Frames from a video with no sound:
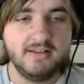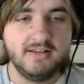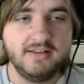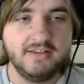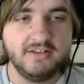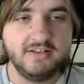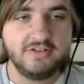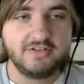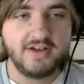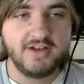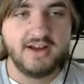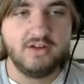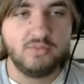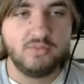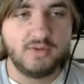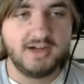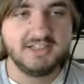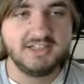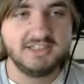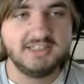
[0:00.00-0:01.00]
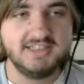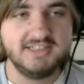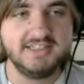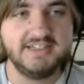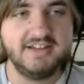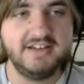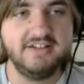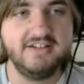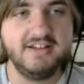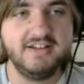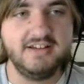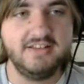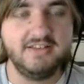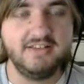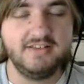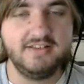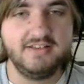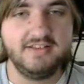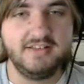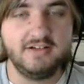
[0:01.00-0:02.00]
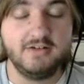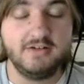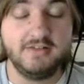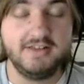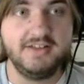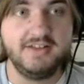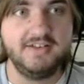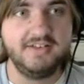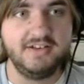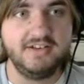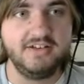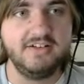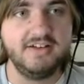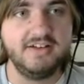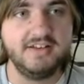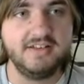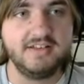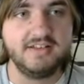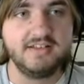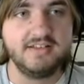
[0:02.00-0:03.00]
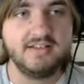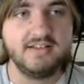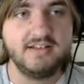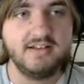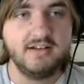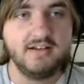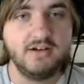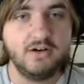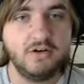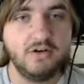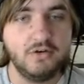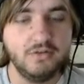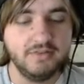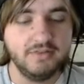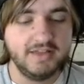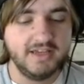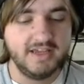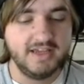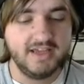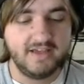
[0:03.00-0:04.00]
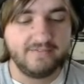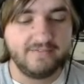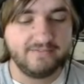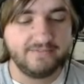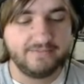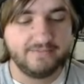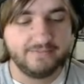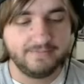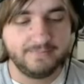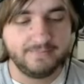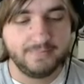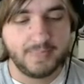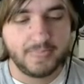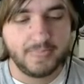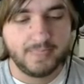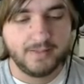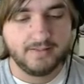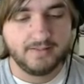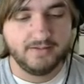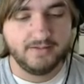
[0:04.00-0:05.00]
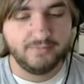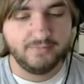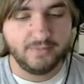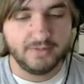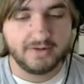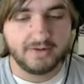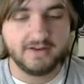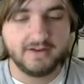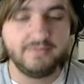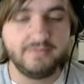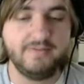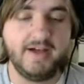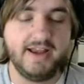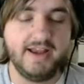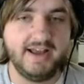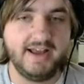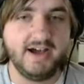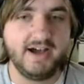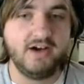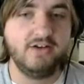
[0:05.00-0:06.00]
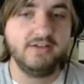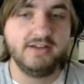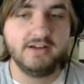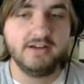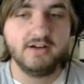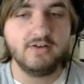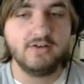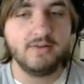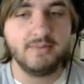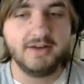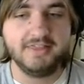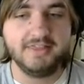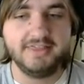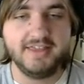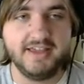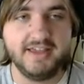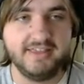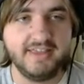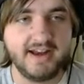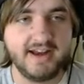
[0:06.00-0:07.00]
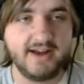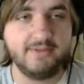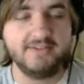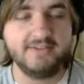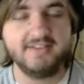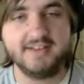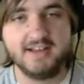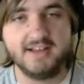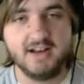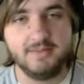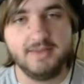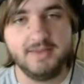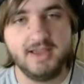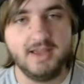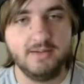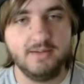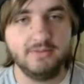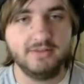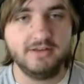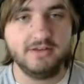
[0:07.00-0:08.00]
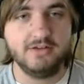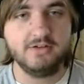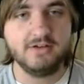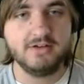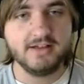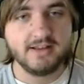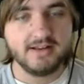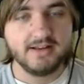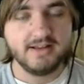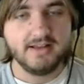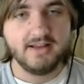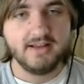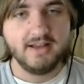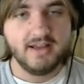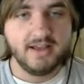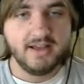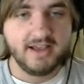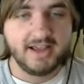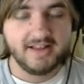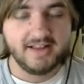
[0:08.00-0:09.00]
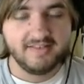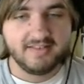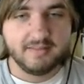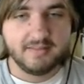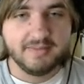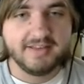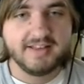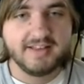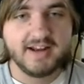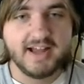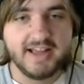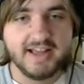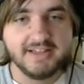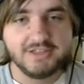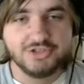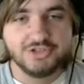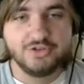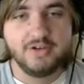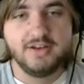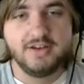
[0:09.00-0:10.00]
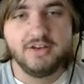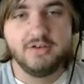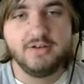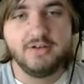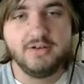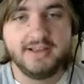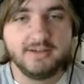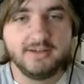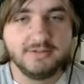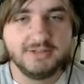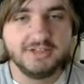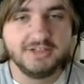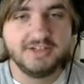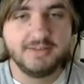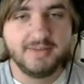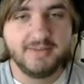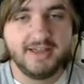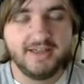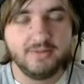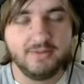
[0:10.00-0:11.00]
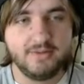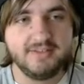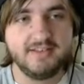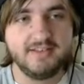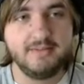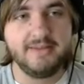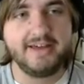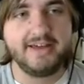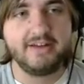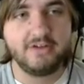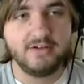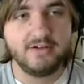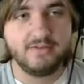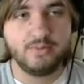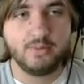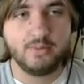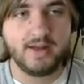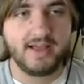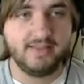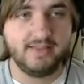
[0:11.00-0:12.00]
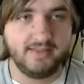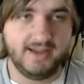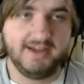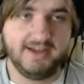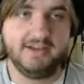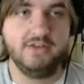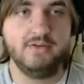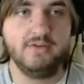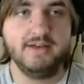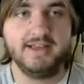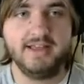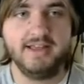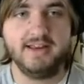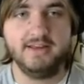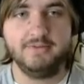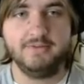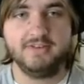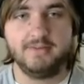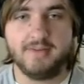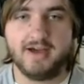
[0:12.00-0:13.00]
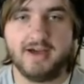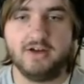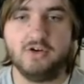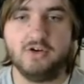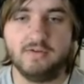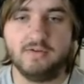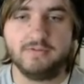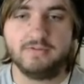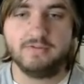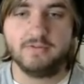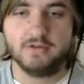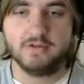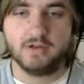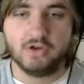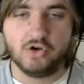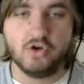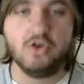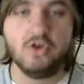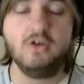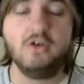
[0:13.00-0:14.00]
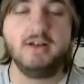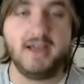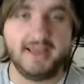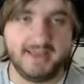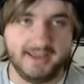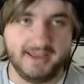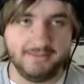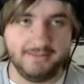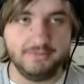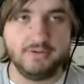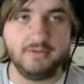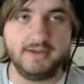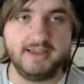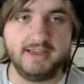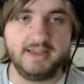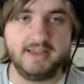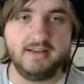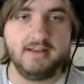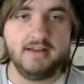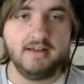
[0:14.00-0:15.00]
to try to watch this series or these series only if we were going to find out, you know, a month in that I wasn't going to be able to do it. And it's something that I enjoy doing. It was just it wasn't a matter of would I like doing it. It was a matter of could I keep doing it.